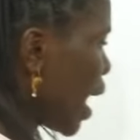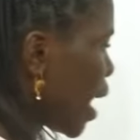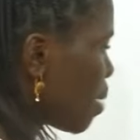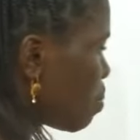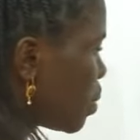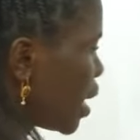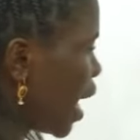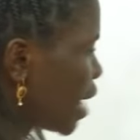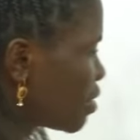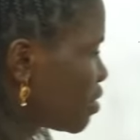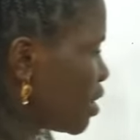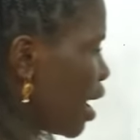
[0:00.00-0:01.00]
a, b,
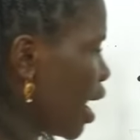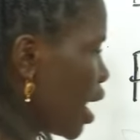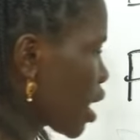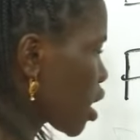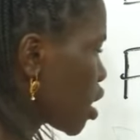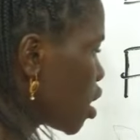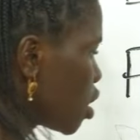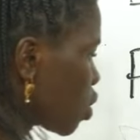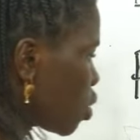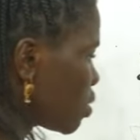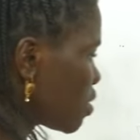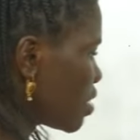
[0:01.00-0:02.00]
and c are
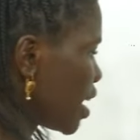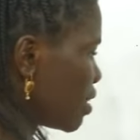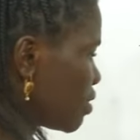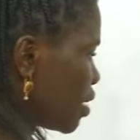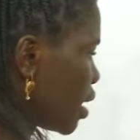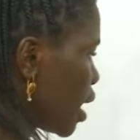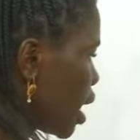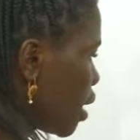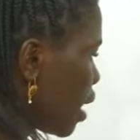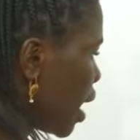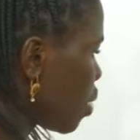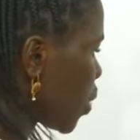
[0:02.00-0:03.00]
constants.
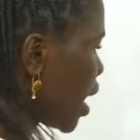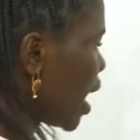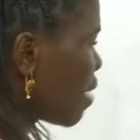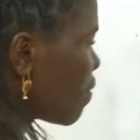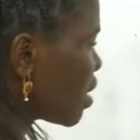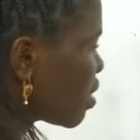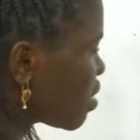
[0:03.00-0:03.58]
And we are having